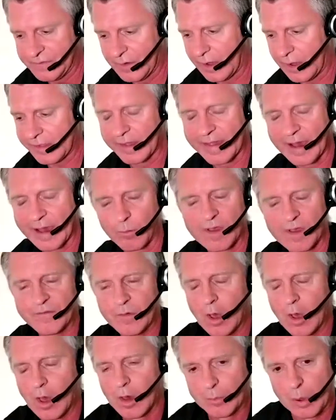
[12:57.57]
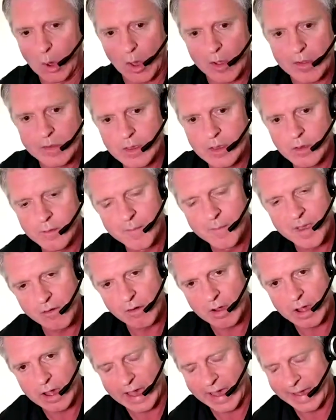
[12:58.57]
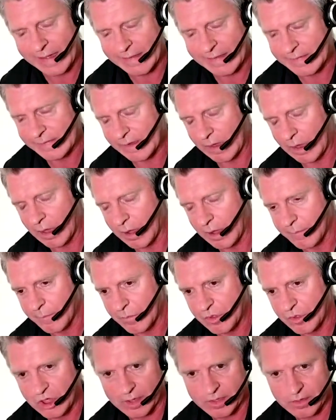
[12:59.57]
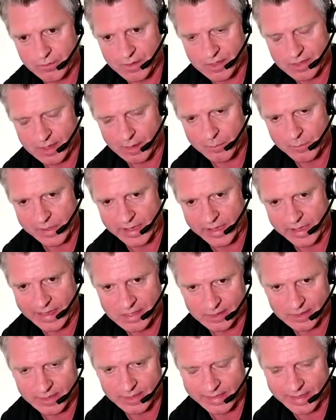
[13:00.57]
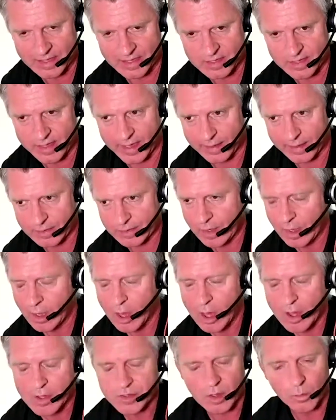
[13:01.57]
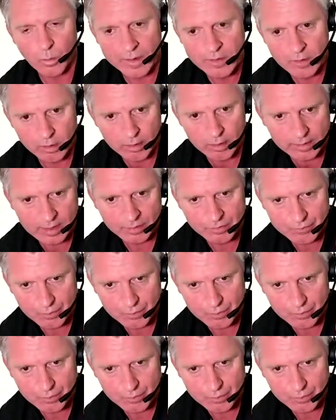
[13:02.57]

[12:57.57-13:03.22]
Now, we've got a new mirror and shutter assembly into the D6. Okay. So when you're looking through the